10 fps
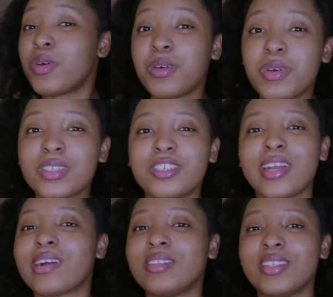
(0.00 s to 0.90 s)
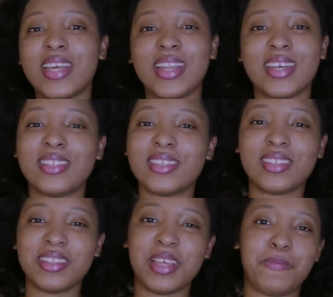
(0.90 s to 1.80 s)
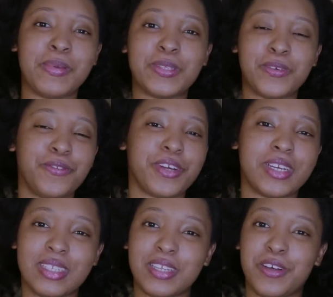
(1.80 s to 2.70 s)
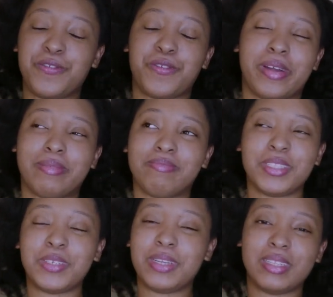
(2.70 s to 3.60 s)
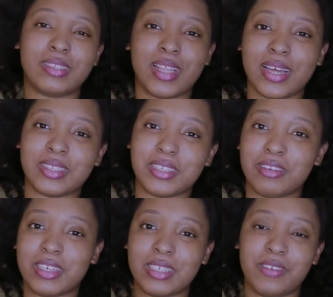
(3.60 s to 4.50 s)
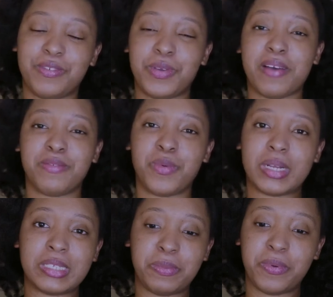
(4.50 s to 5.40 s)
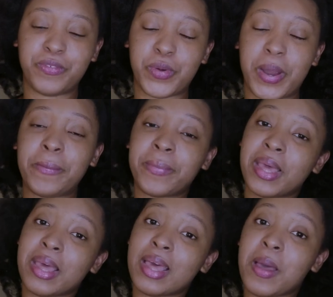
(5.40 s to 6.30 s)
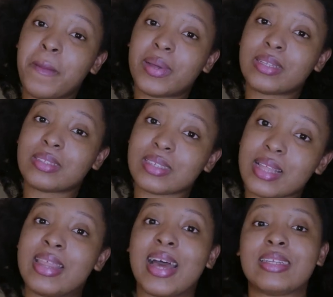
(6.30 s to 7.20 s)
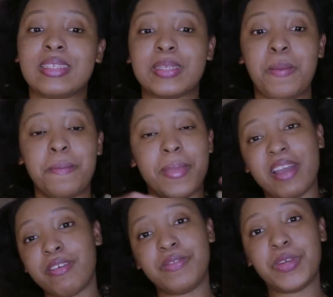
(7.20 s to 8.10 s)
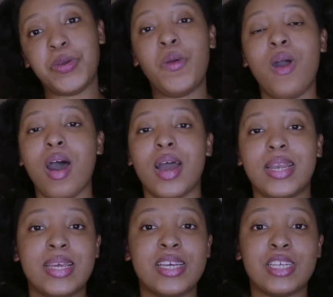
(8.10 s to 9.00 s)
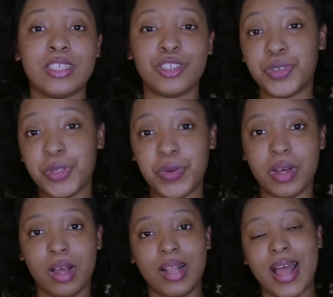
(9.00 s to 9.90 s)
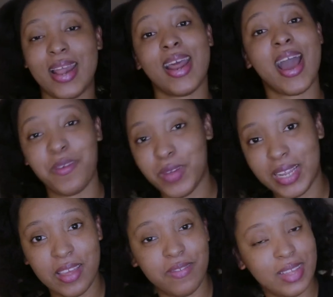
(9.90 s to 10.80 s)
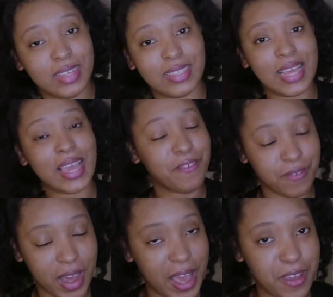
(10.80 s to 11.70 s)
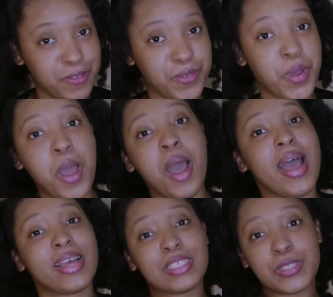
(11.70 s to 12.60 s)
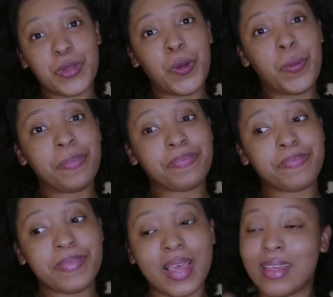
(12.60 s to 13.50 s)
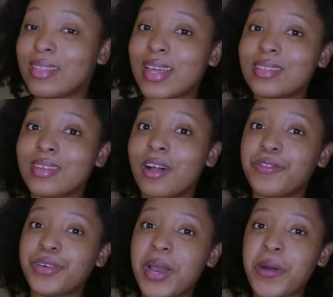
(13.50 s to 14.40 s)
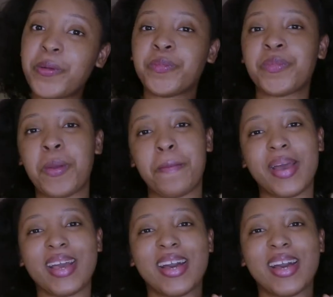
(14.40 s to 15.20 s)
want to watch Dragon's Den and to see the episode for yourself, or tune into that series if you haven't watched it before. But that's my review on truLocal, and I would give it a 5. So that's all for now. Bye,